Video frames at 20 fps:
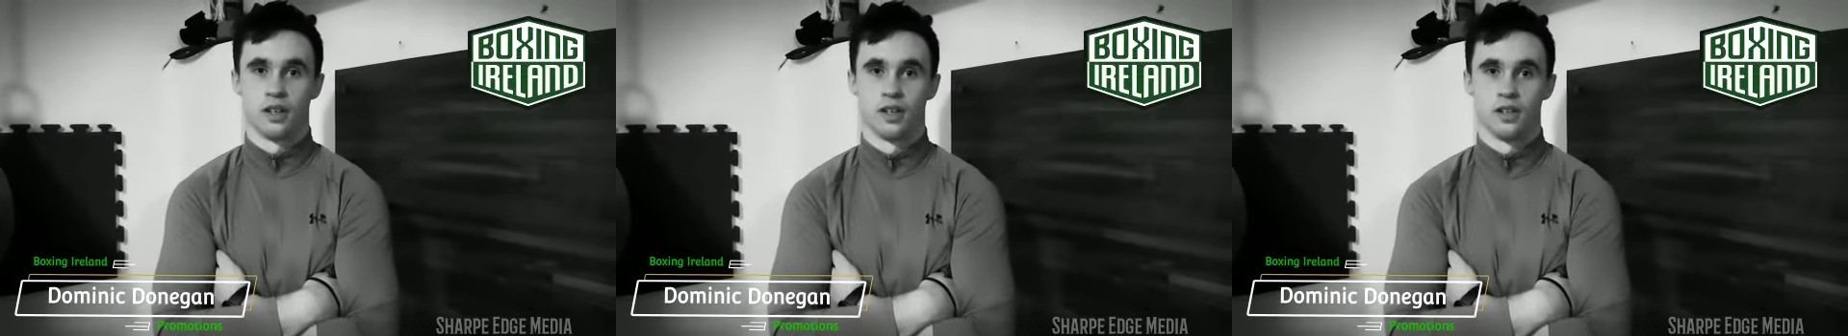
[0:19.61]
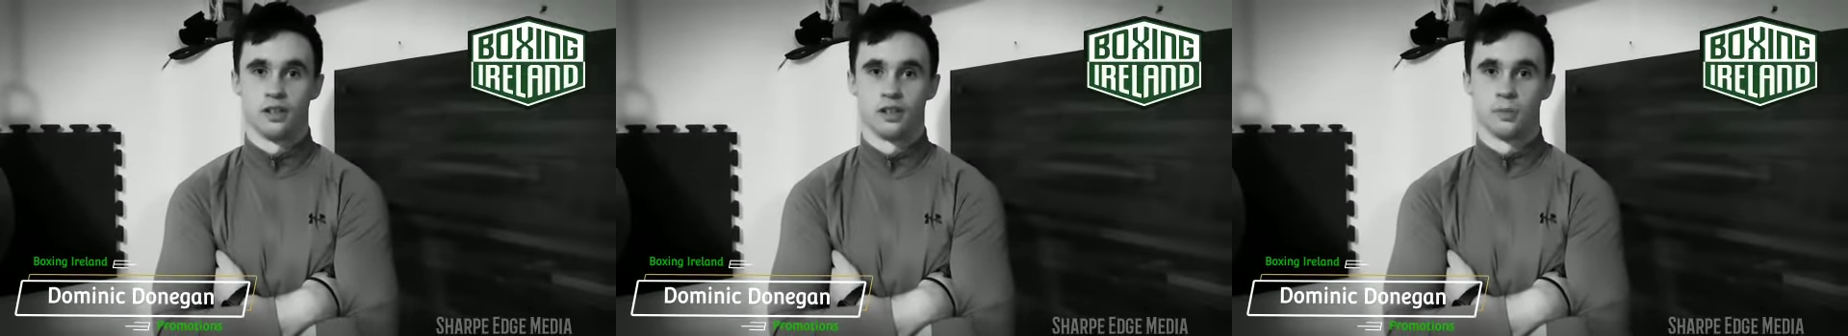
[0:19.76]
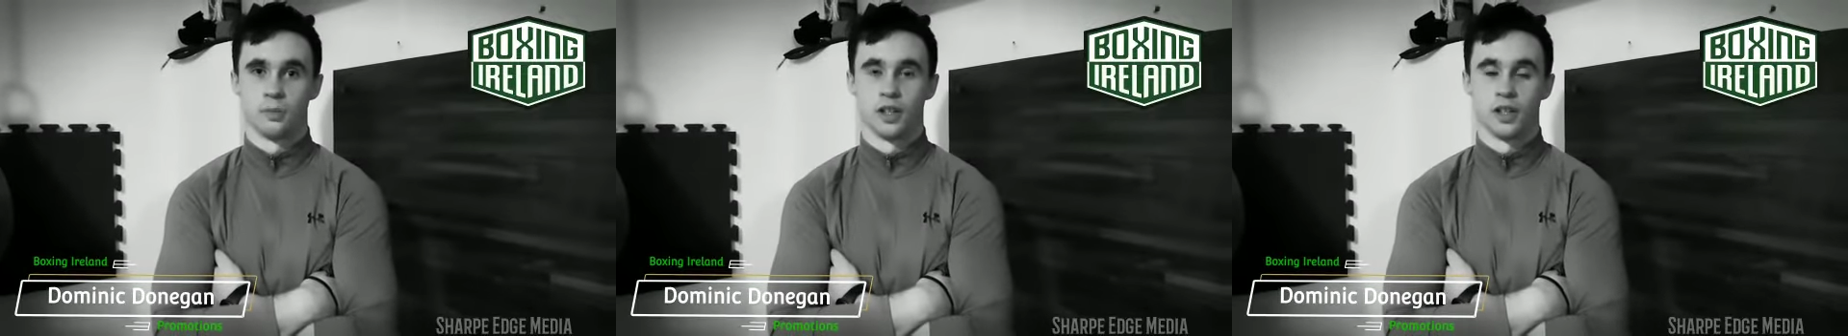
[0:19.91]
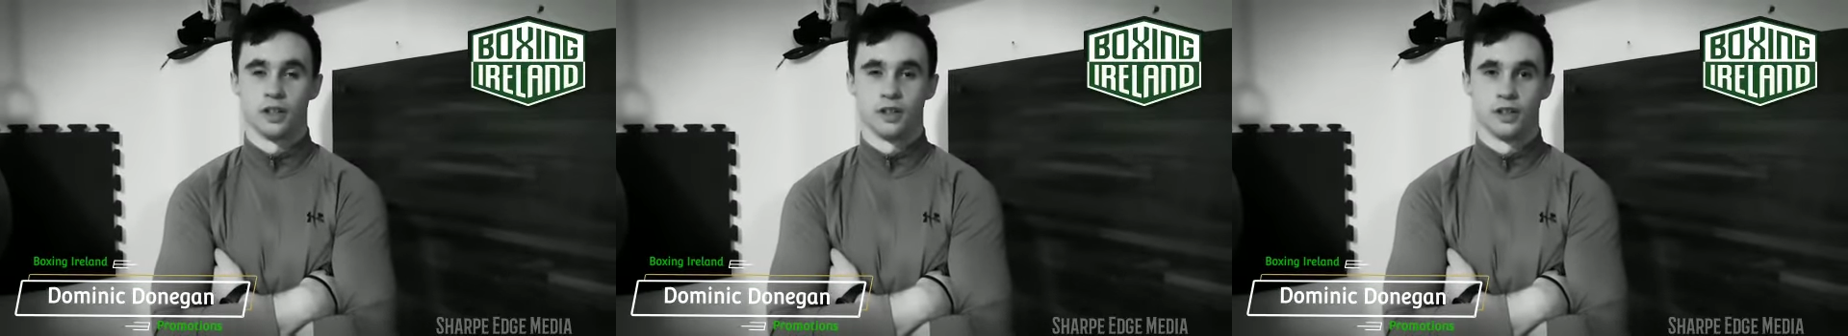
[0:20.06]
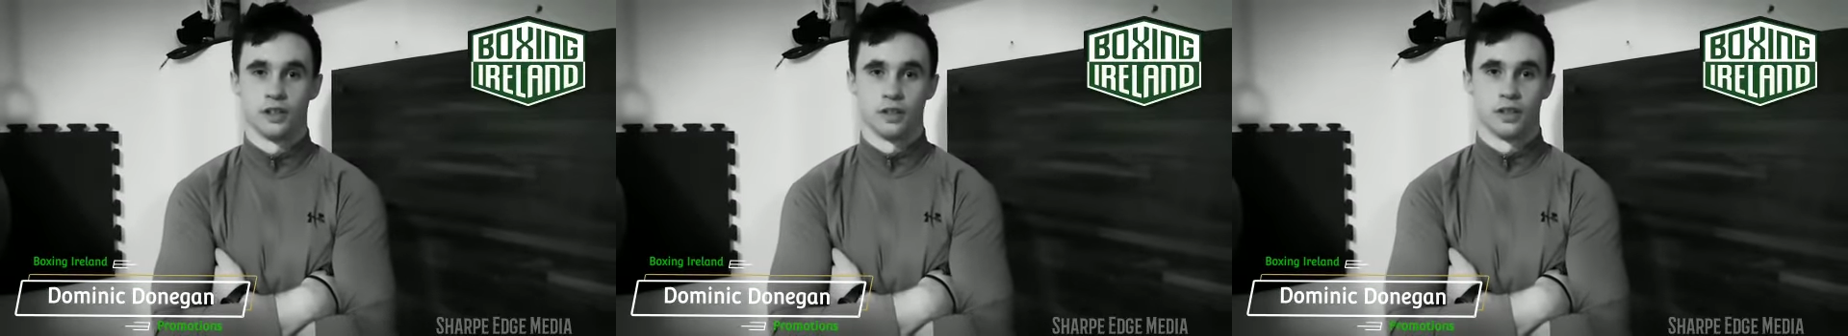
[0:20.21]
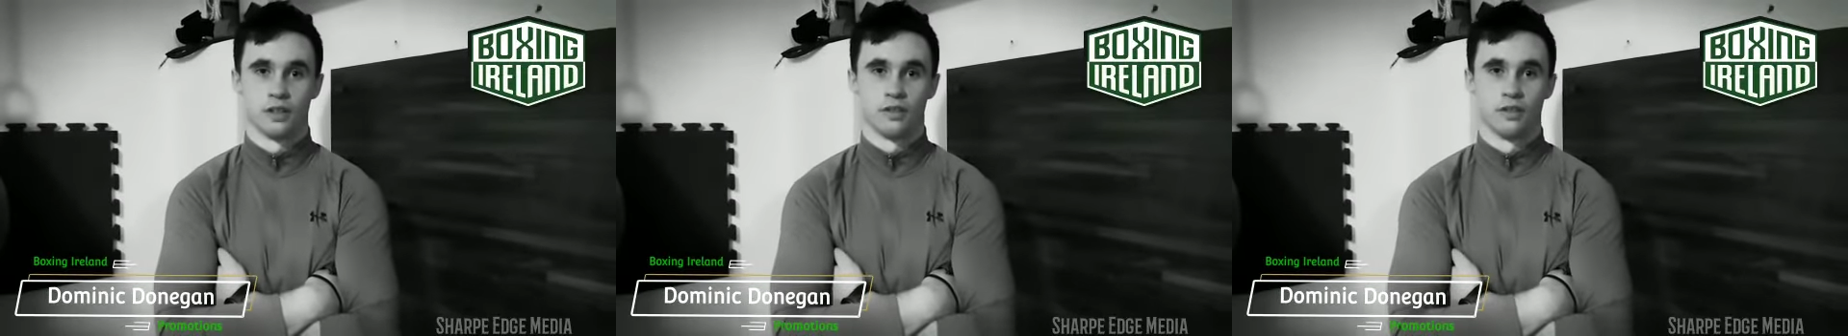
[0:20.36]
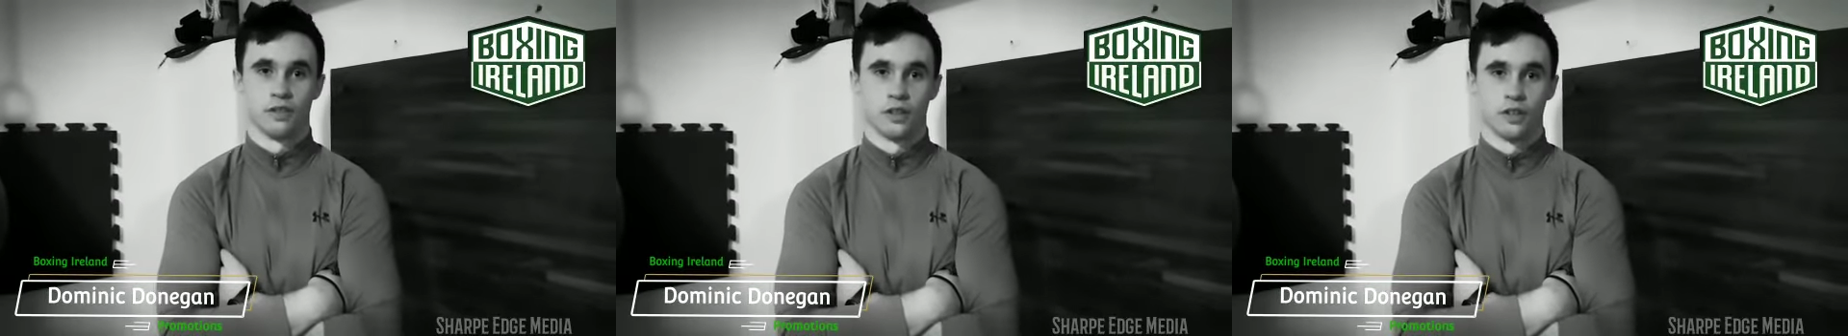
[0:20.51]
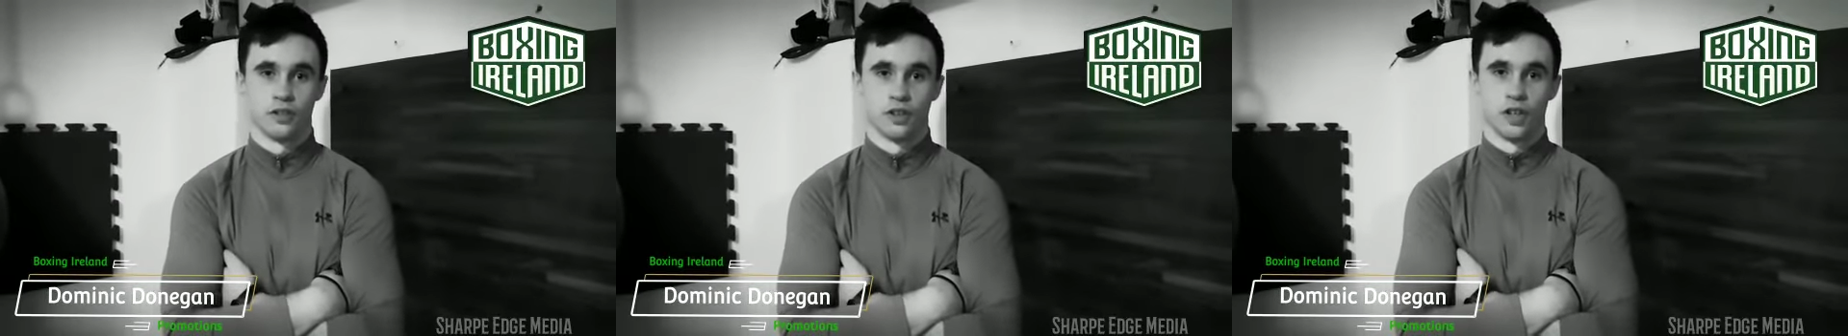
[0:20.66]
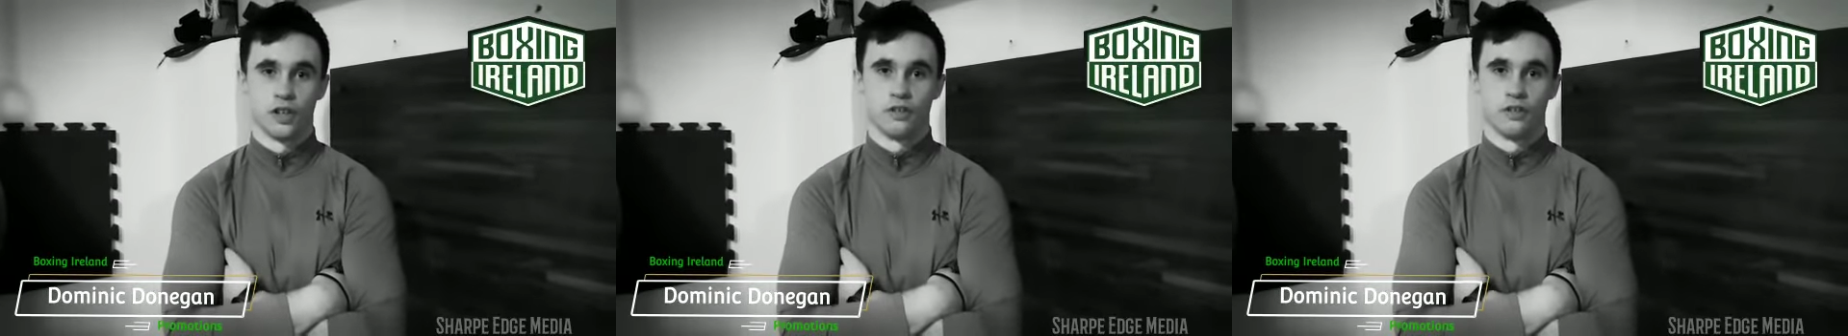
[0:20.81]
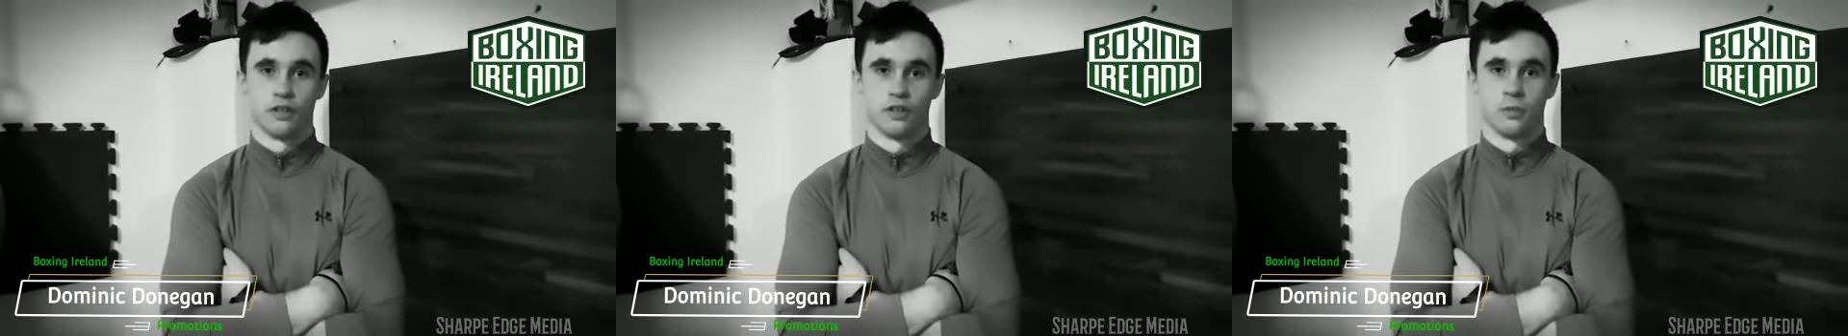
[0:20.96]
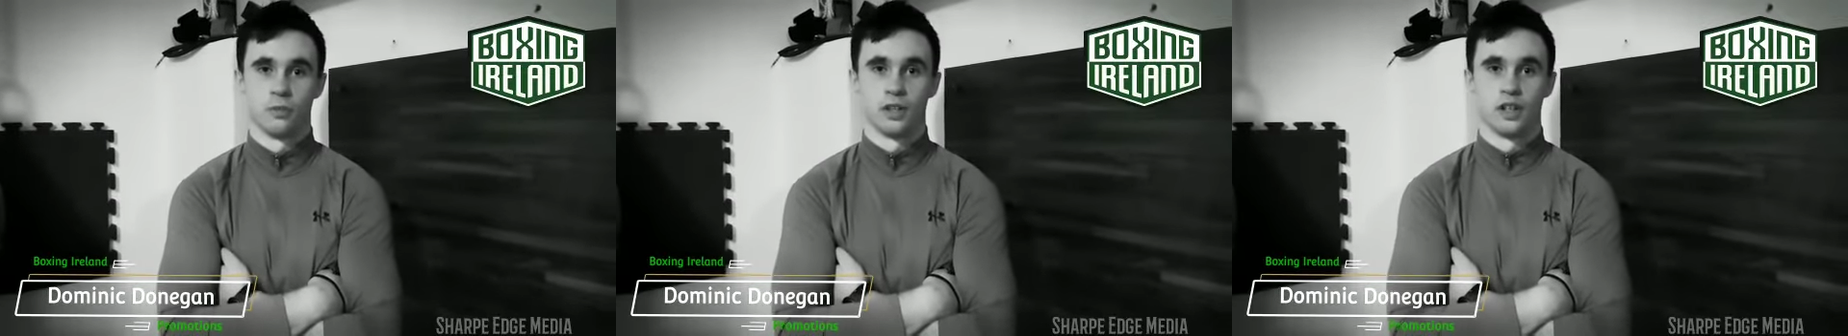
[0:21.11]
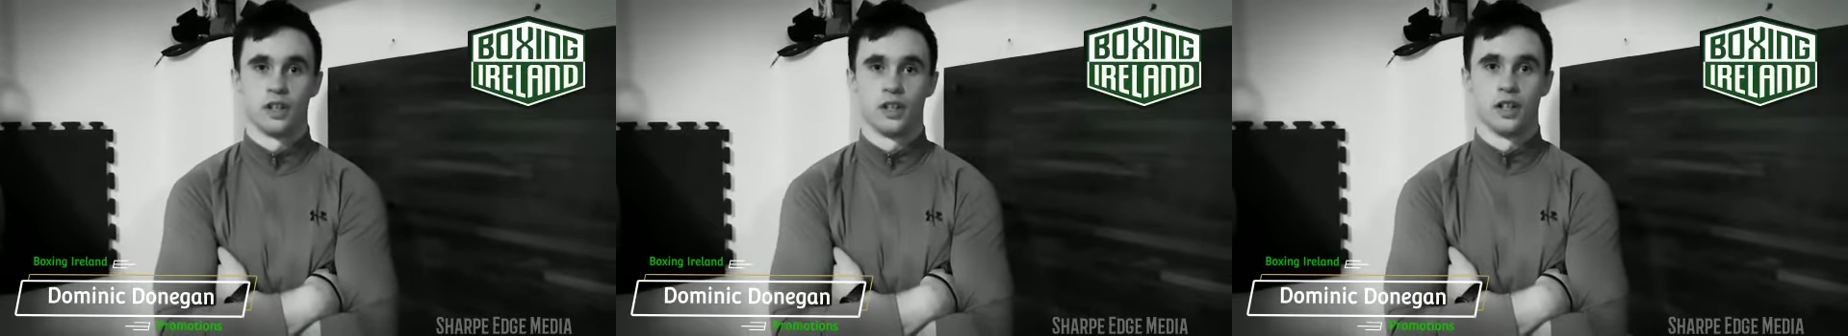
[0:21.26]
his opinion, and if it's right for me,